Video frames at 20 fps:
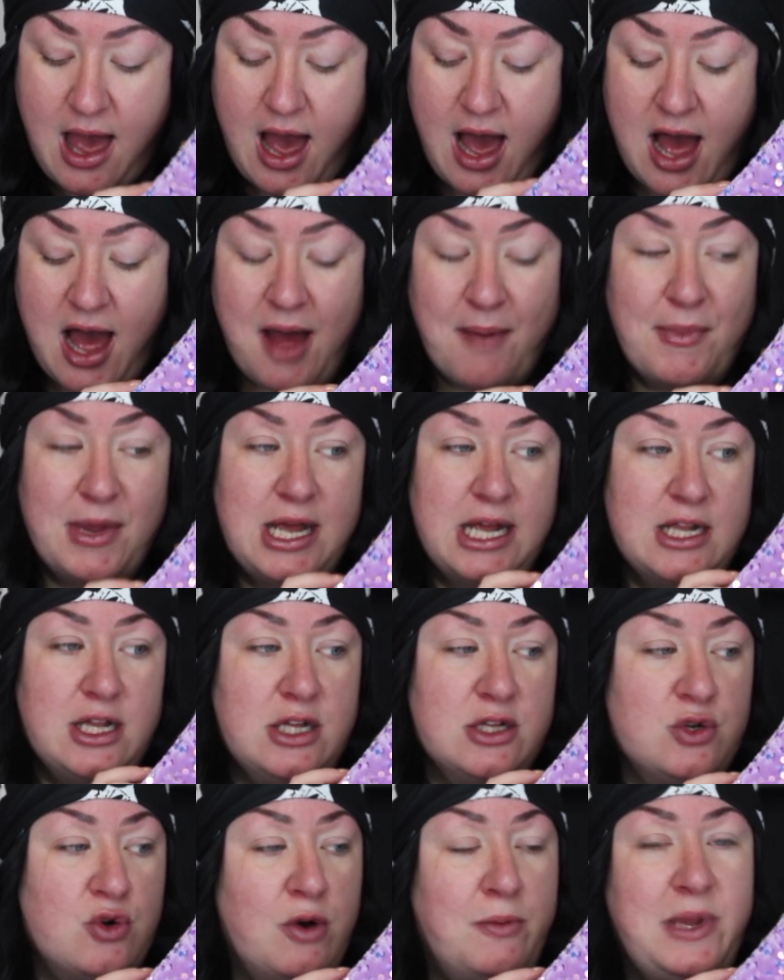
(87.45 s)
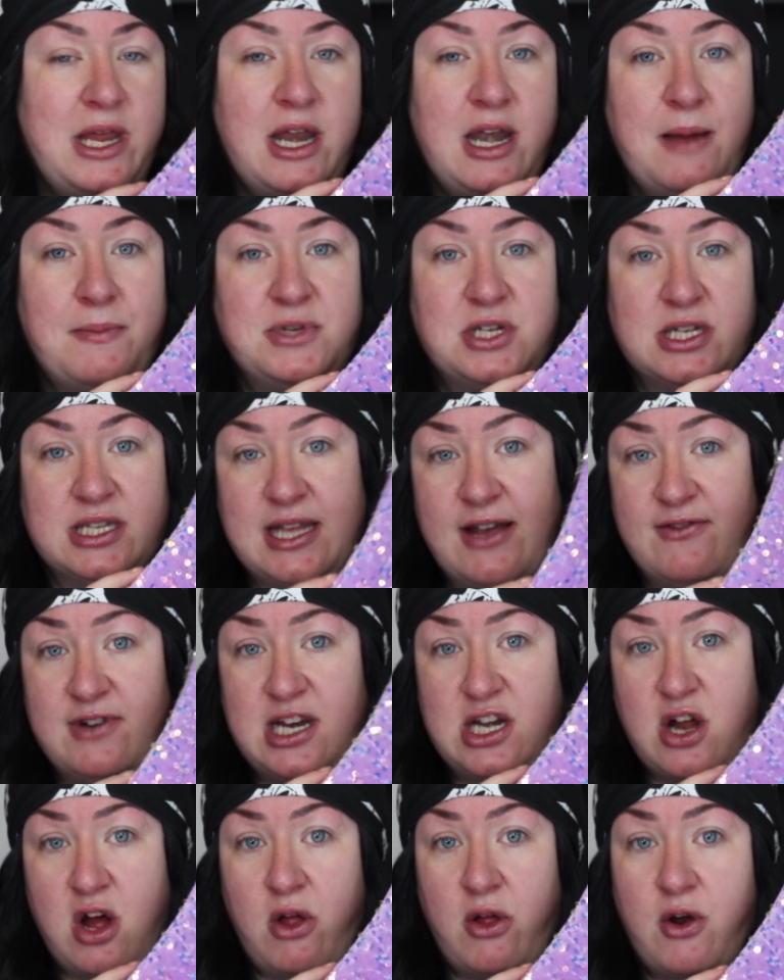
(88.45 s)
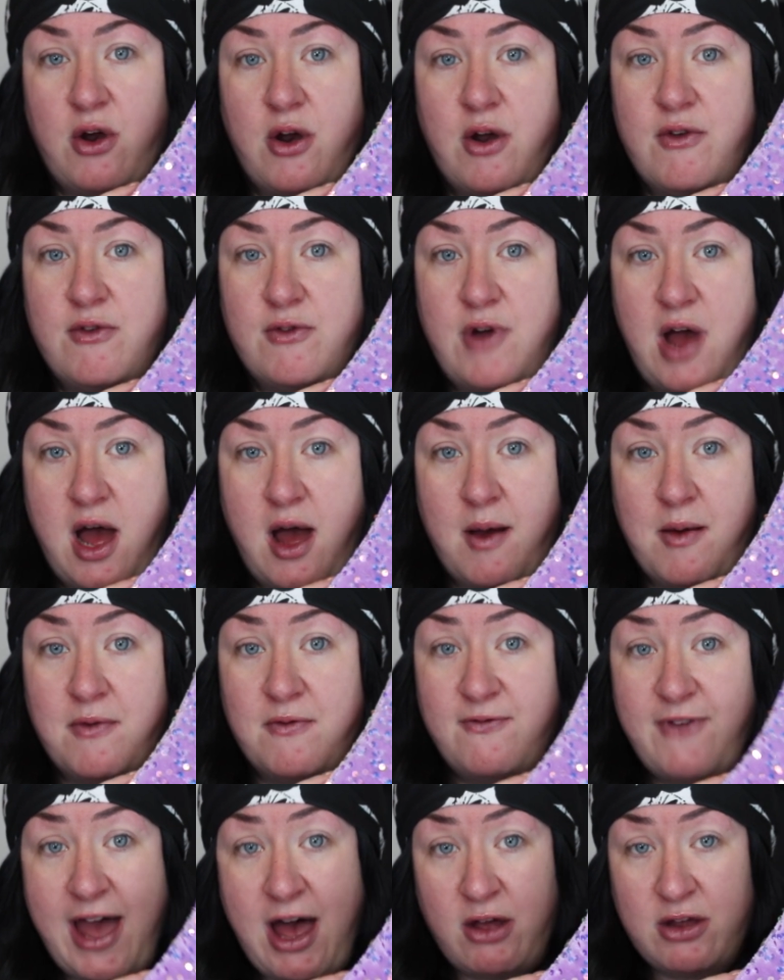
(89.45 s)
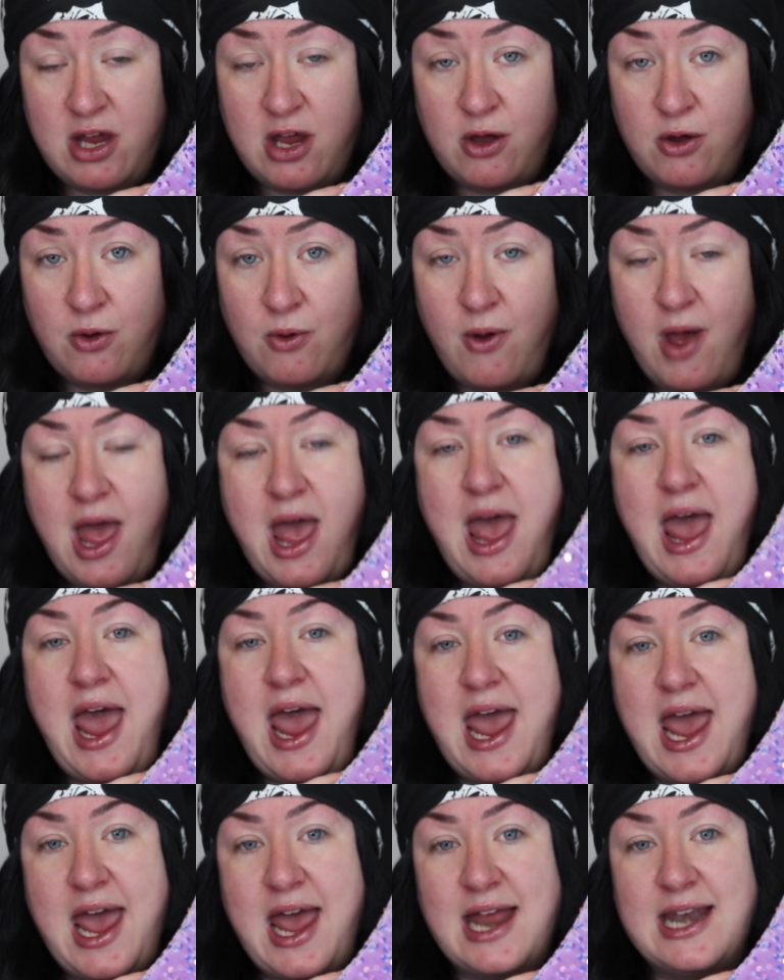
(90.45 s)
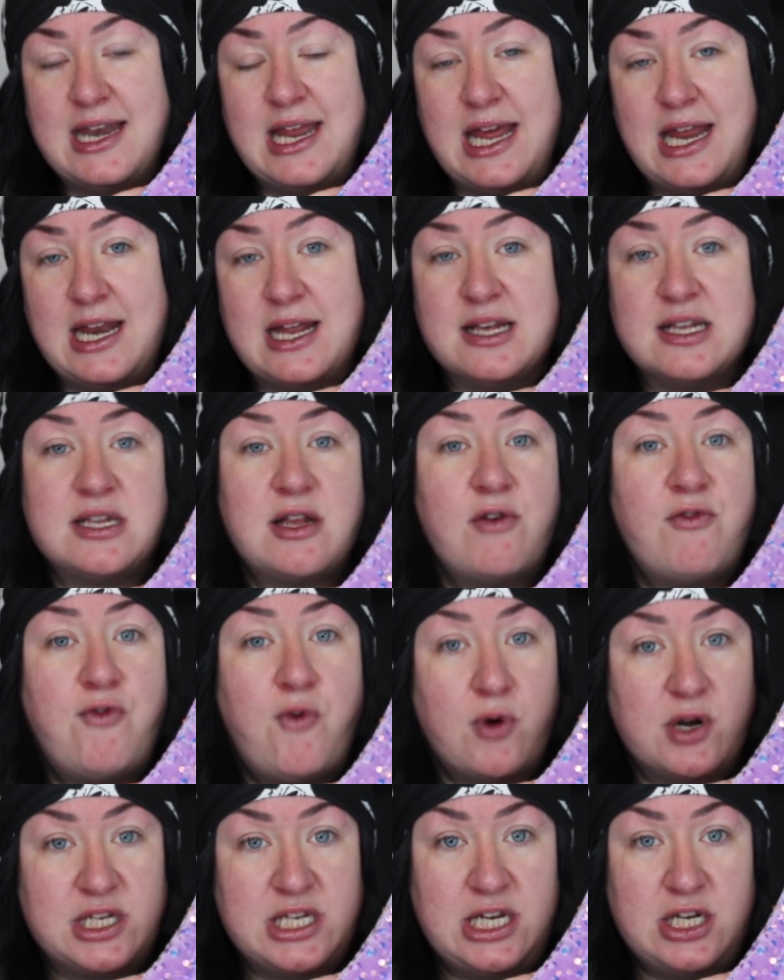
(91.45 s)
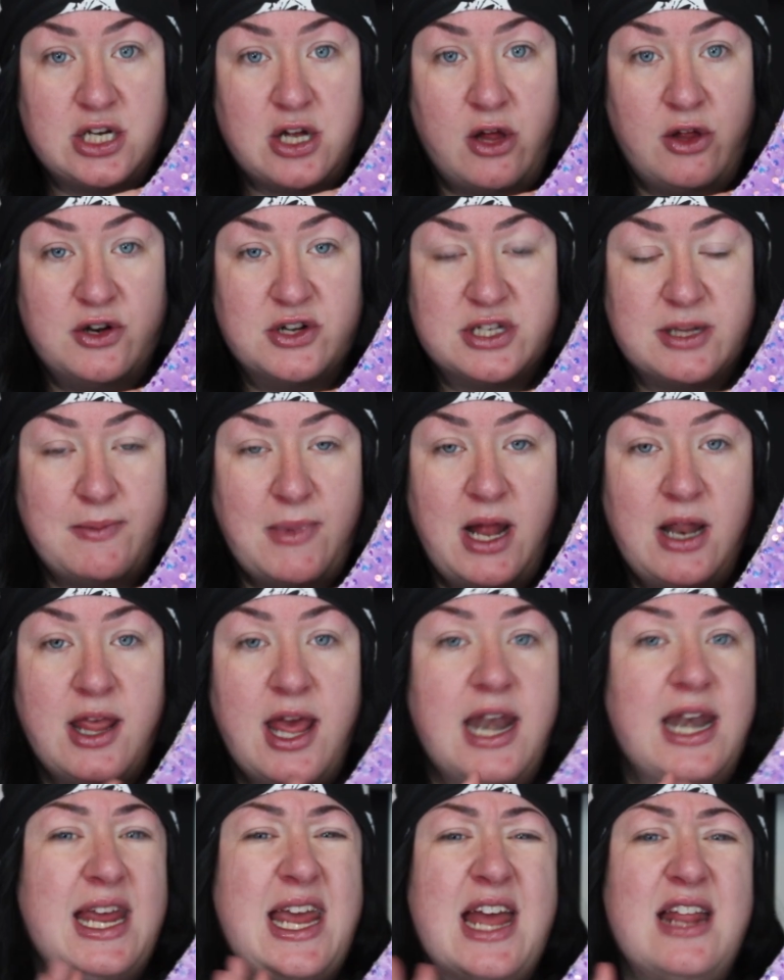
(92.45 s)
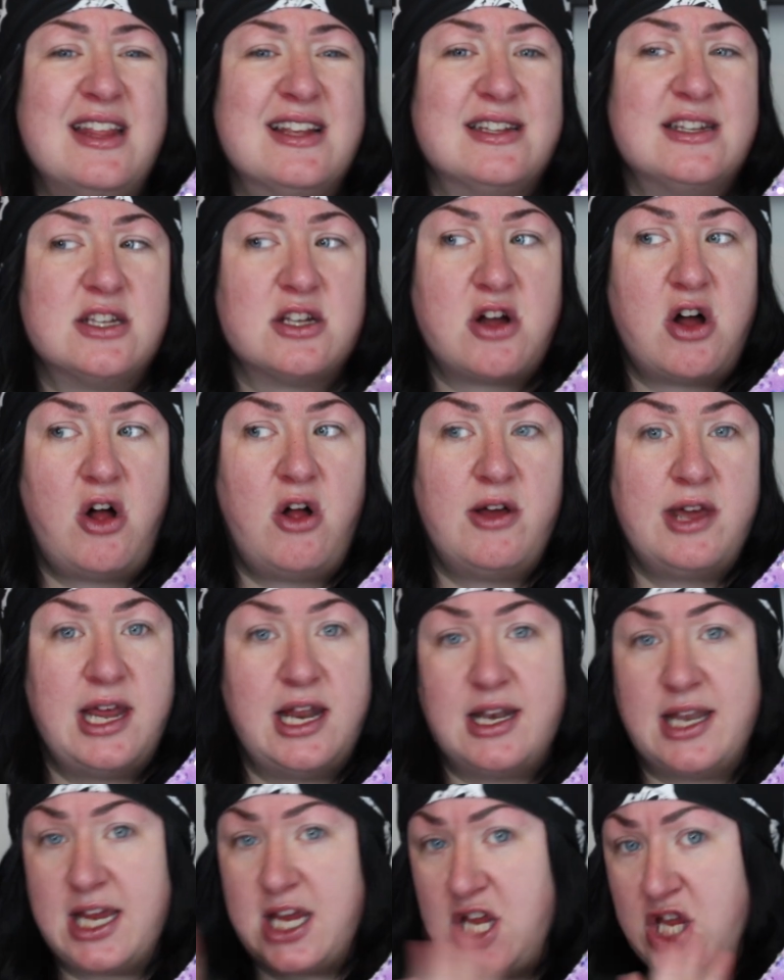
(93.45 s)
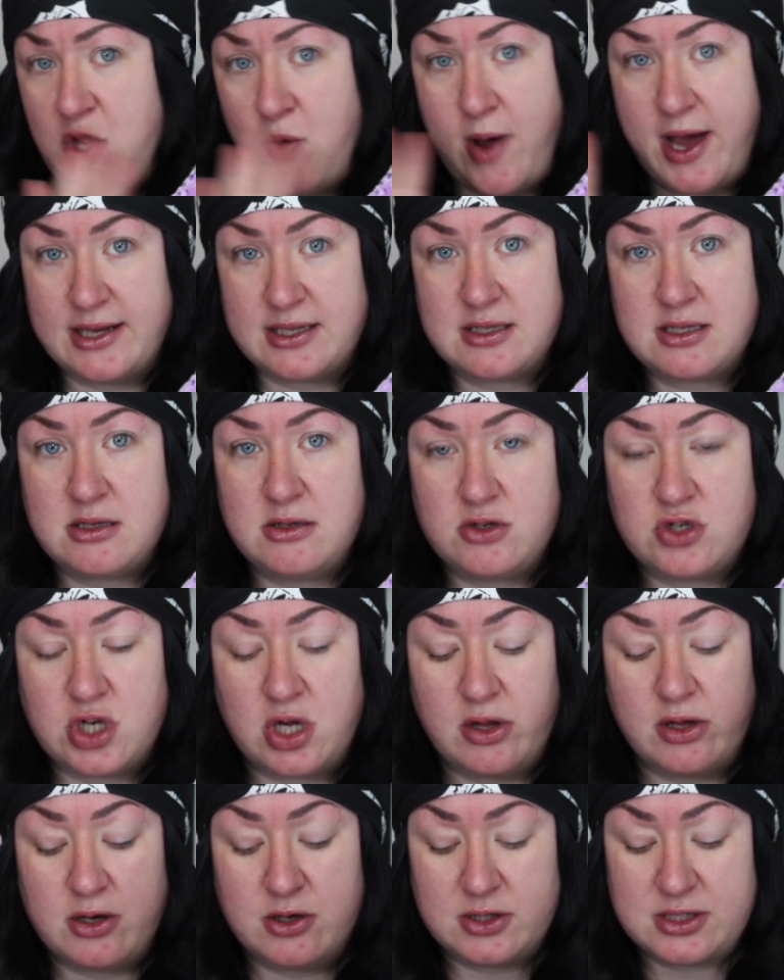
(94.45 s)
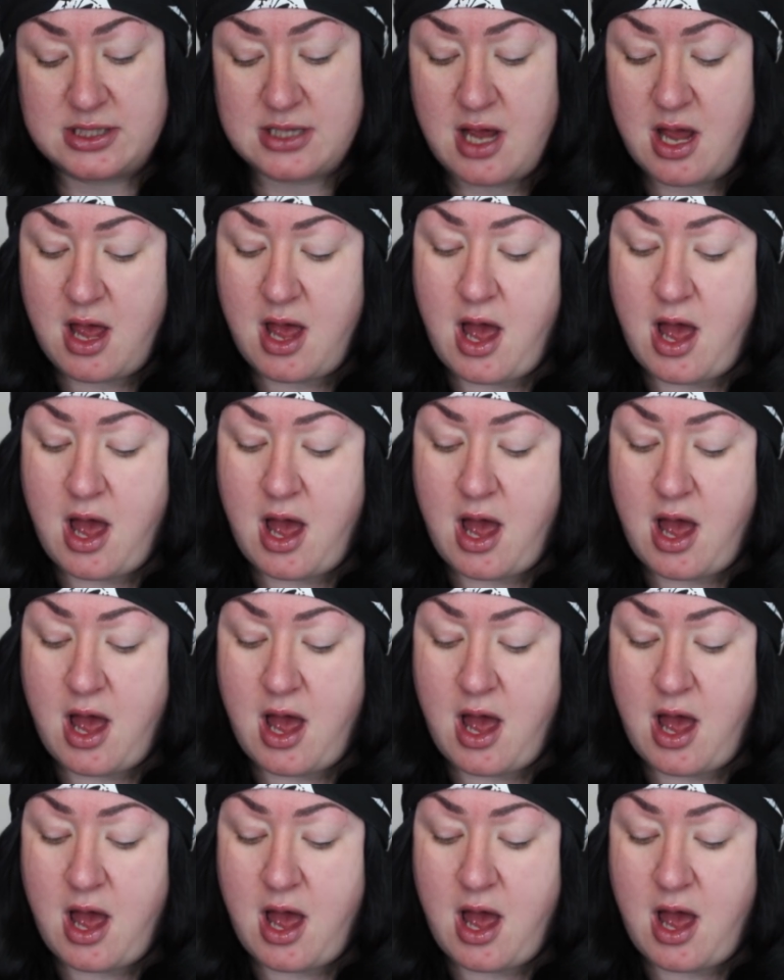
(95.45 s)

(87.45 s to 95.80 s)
It is normally an up to $70 value, and it is $14 a month. And again, this is all in like US dollars.